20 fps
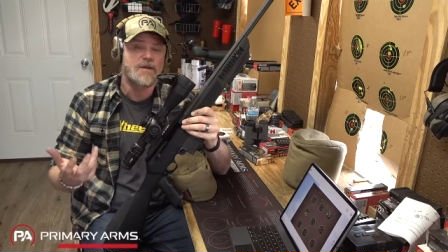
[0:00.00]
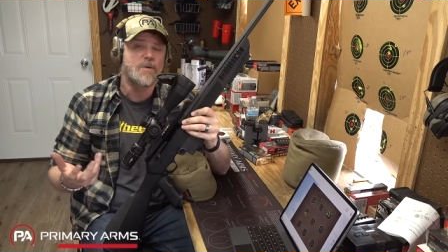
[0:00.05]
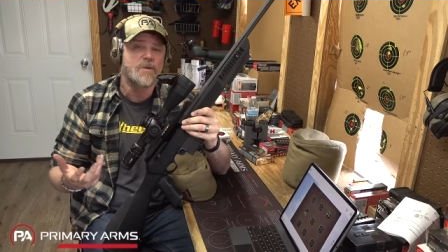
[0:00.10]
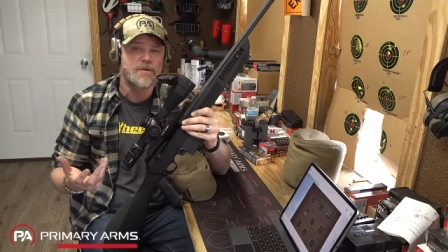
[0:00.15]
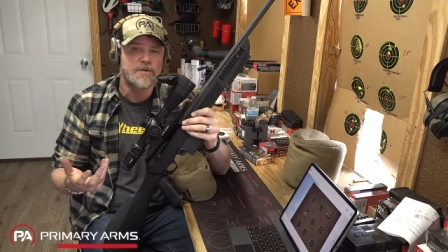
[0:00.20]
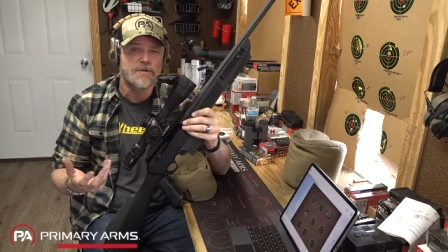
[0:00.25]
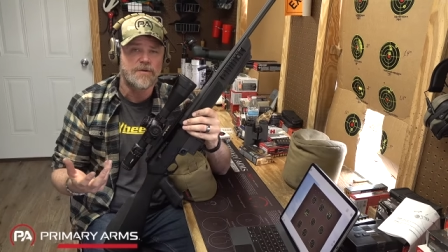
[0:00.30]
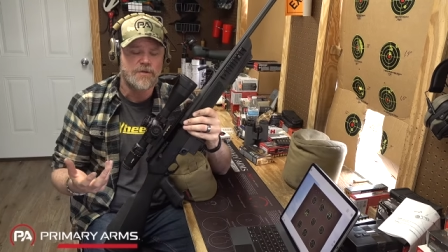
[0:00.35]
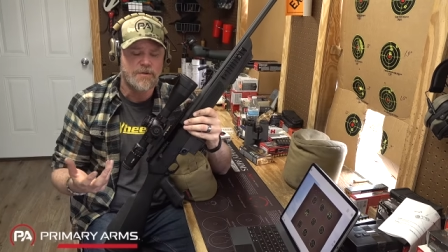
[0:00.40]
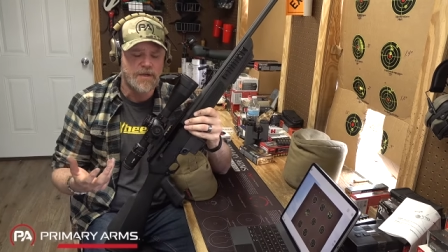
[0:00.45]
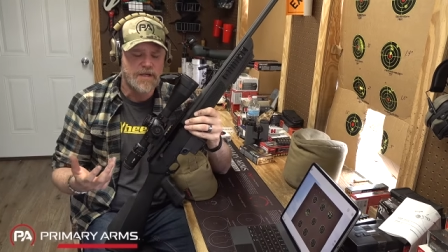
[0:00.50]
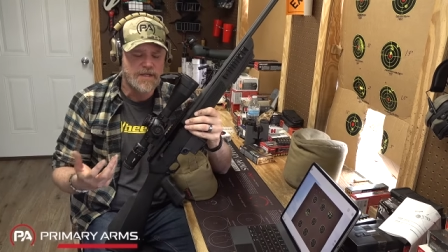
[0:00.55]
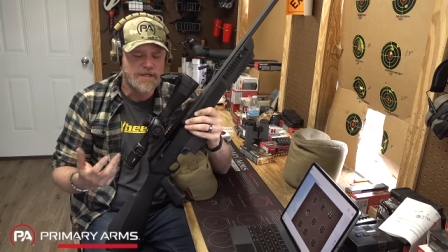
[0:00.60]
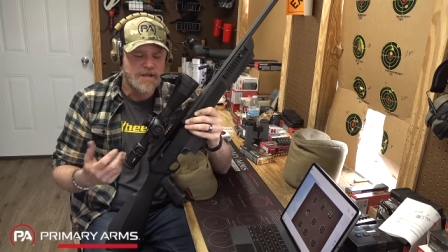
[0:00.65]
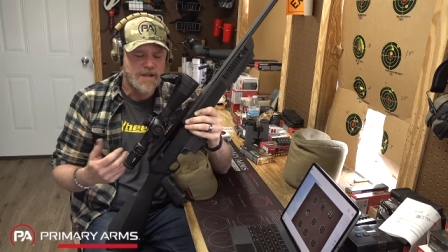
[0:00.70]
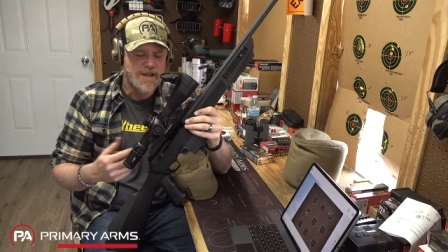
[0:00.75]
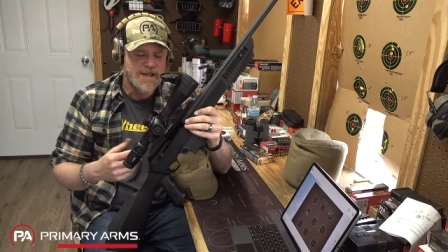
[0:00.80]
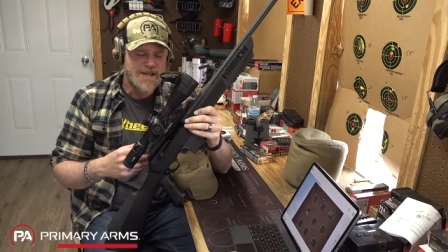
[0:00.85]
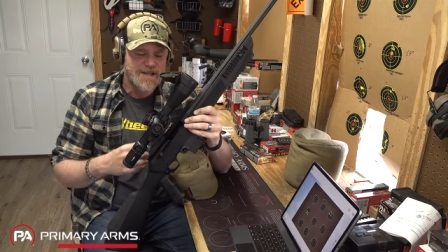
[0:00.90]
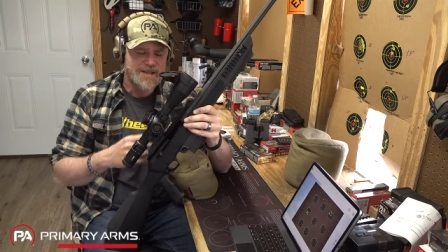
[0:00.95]
had no other
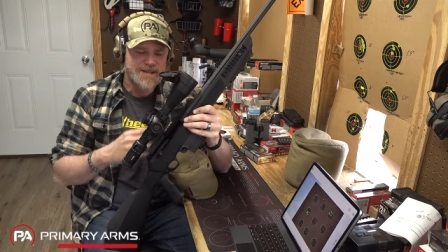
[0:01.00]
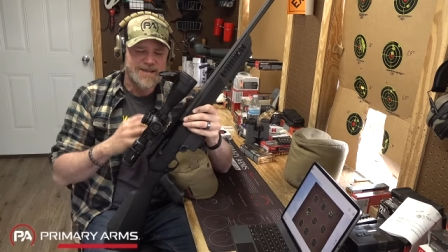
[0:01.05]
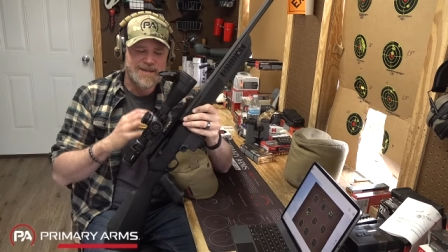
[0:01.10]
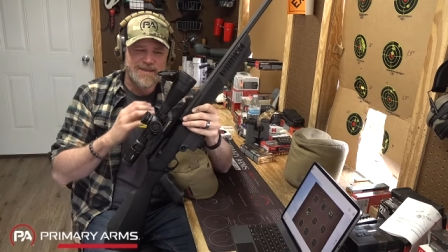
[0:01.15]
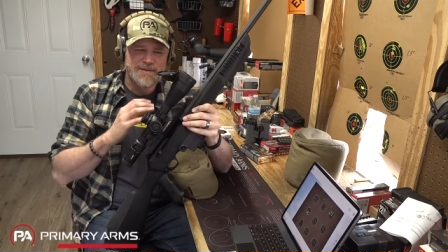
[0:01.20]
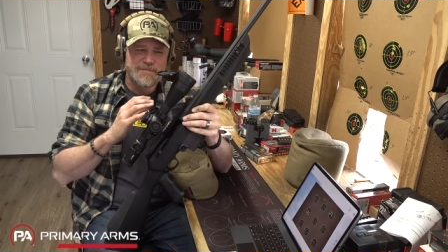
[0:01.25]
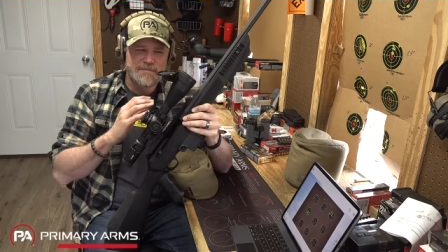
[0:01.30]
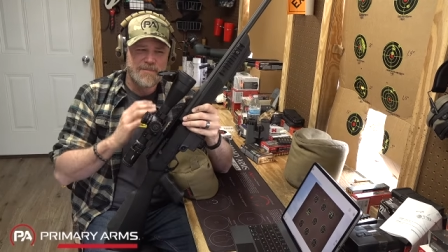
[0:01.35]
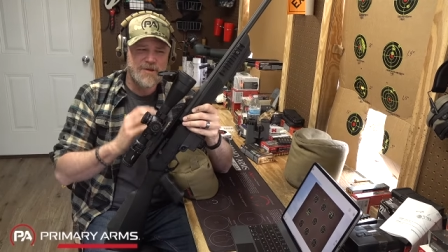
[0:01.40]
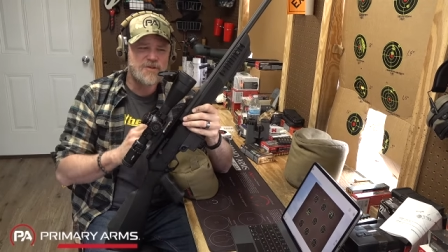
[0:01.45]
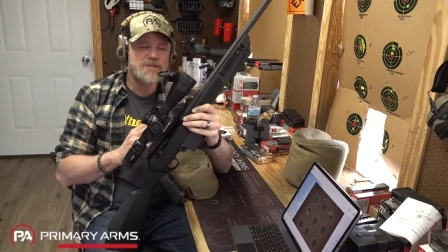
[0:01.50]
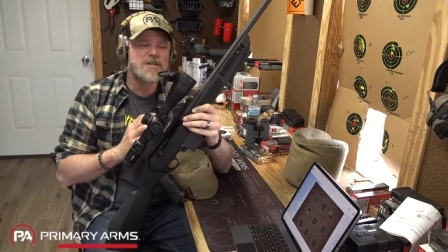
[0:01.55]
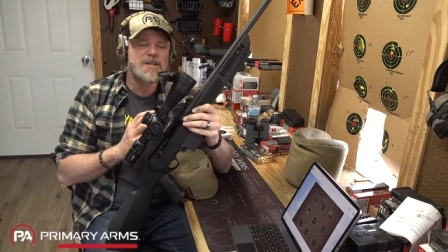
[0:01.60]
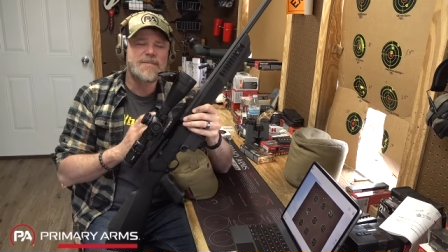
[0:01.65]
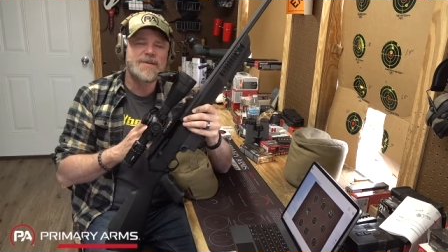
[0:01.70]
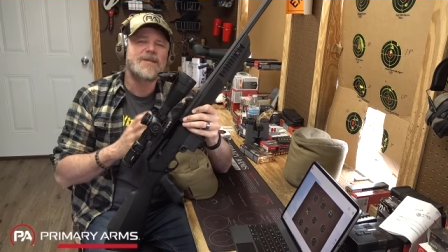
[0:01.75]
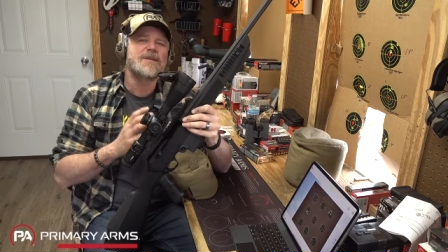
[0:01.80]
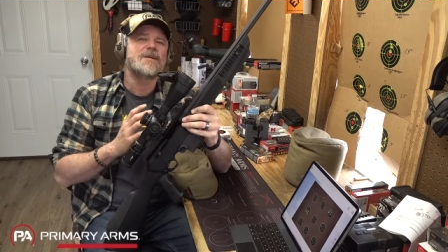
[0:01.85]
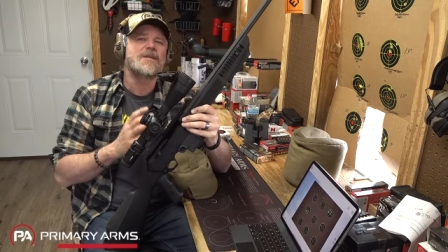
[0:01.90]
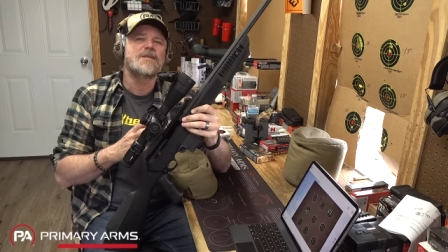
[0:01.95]
choice,
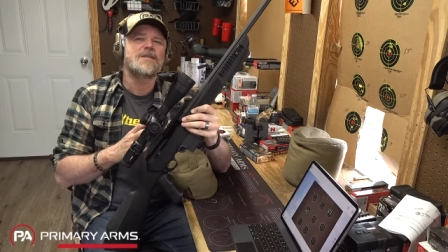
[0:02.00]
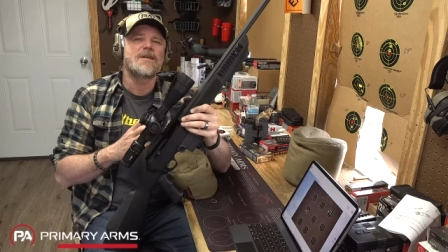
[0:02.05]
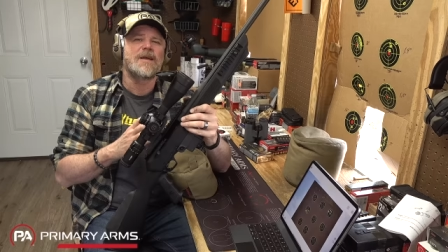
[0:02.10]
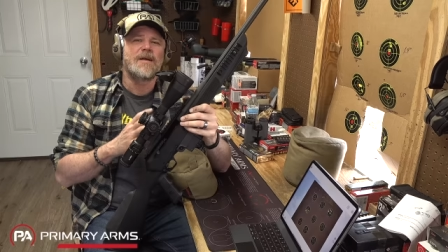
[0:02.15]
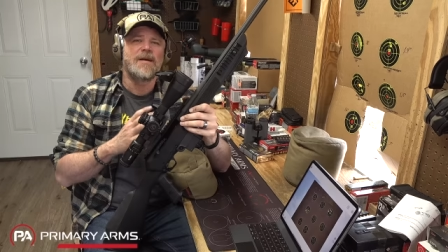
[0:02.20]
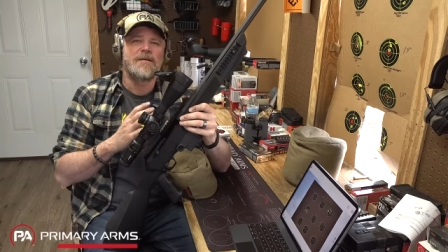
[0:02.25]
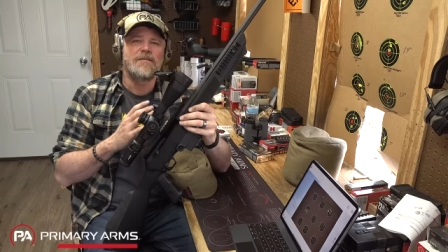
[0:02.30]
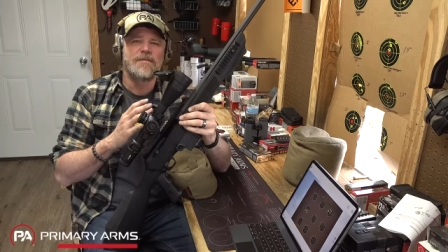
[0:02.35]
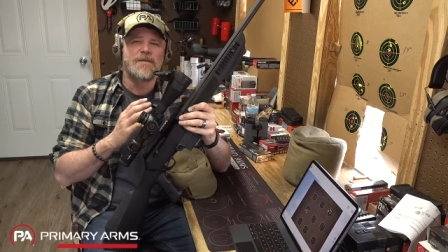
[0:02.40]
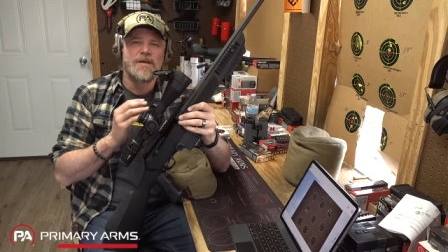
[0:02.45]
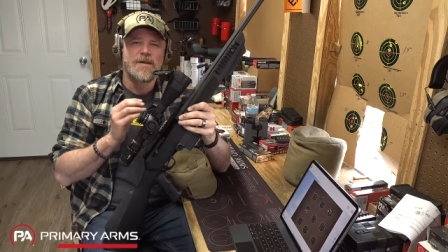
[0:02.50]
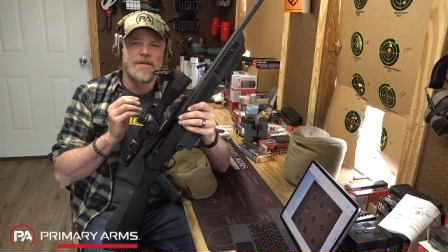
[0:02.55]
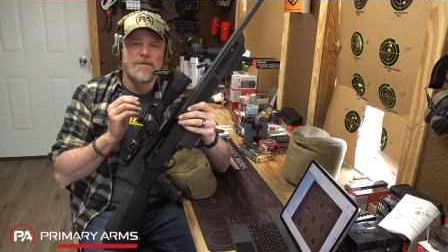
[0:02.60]
mostly because of